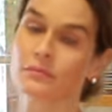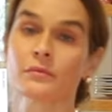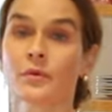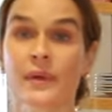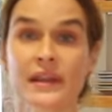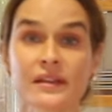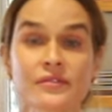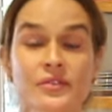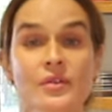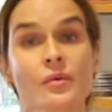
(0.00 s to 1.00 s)
We're waiting
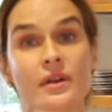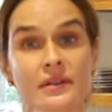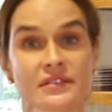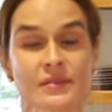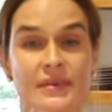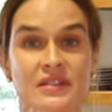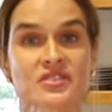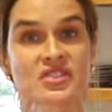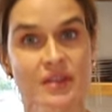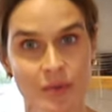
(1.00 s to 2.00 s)
for the oil to be
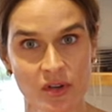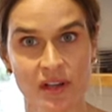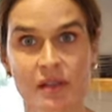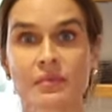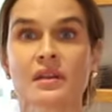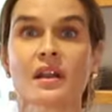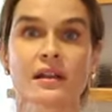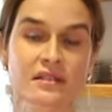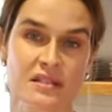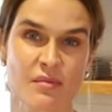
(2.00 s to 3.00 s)
shimmering but
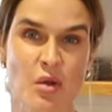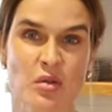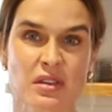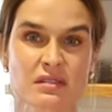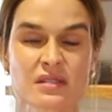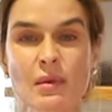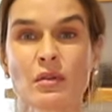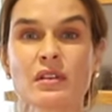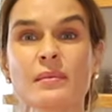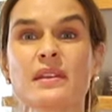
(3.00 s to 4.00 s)
not smoking.
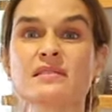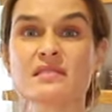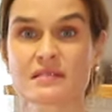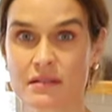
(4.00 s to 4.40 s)
Smoking means it's